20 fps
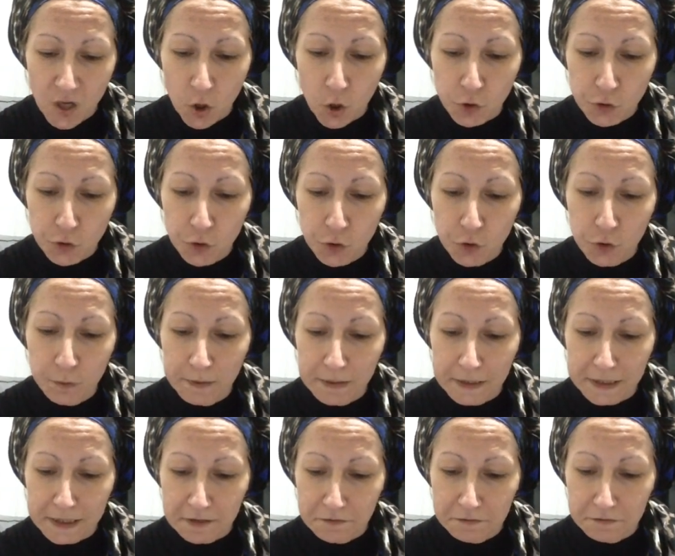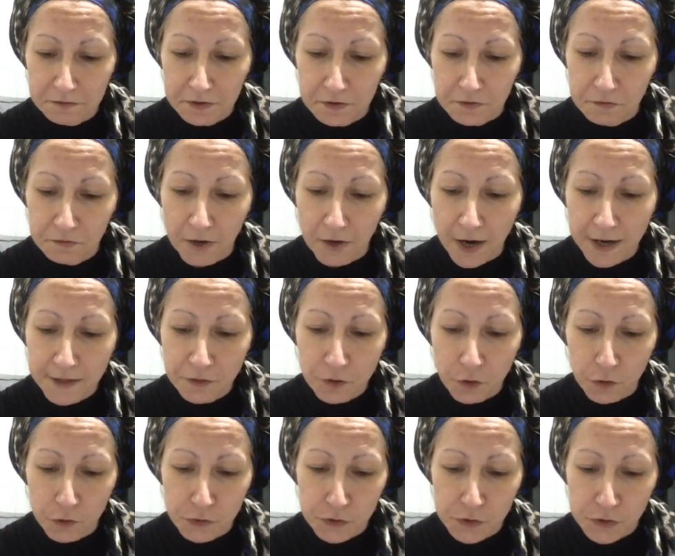O you who believe, fight
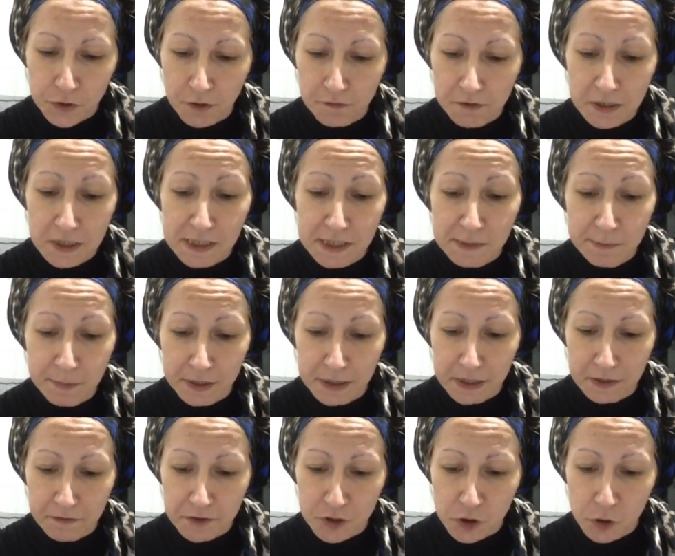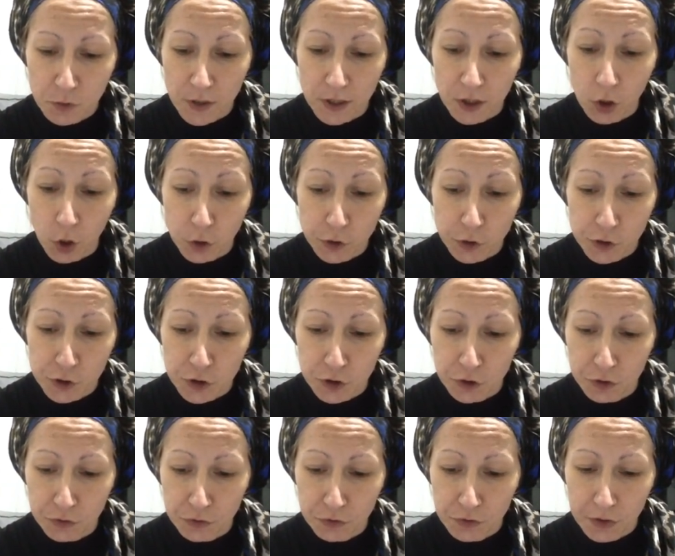those of the disbelievers who are close to
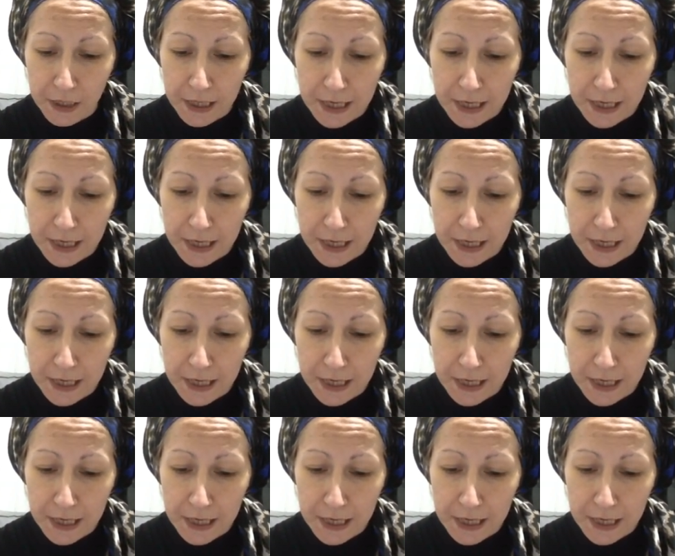you,